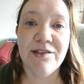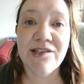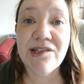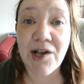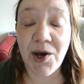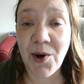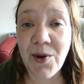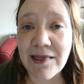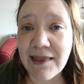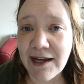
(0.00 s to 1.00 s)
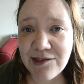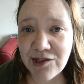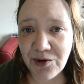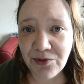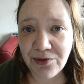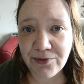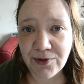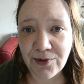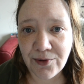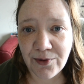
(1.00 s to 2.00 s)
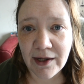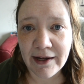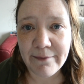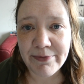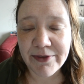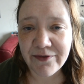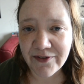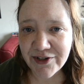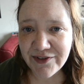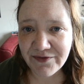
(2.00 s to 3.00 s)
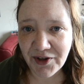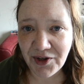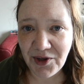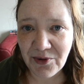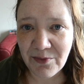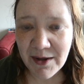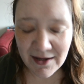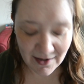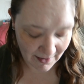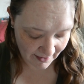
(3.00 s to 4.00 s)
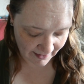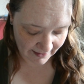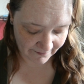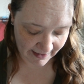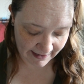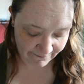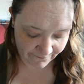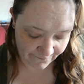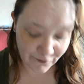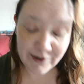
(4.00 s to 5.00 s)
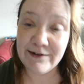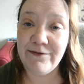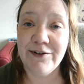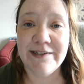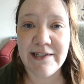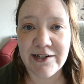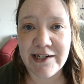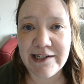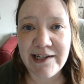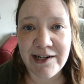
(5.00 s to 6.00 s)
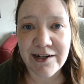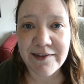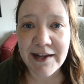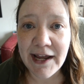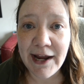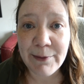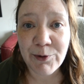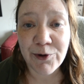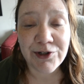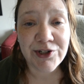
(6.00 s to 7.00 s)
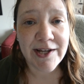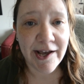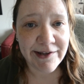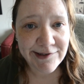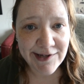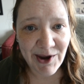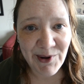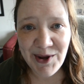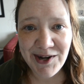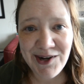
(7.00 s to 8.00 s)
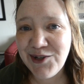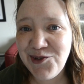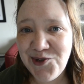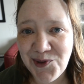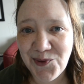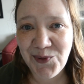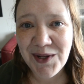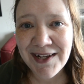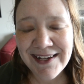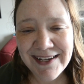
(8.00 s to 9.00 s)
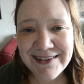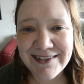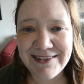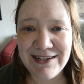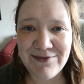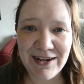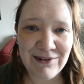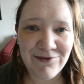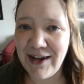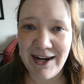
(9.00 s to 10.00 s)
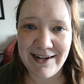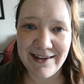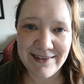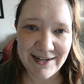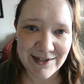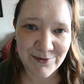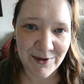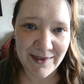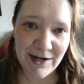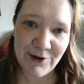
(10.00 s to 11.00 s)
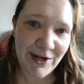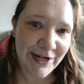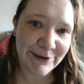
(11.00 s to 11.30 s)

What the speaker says: So let's go through the first volume of, I have four different series here that I am going to test out in June to see if I can find the next one that I read.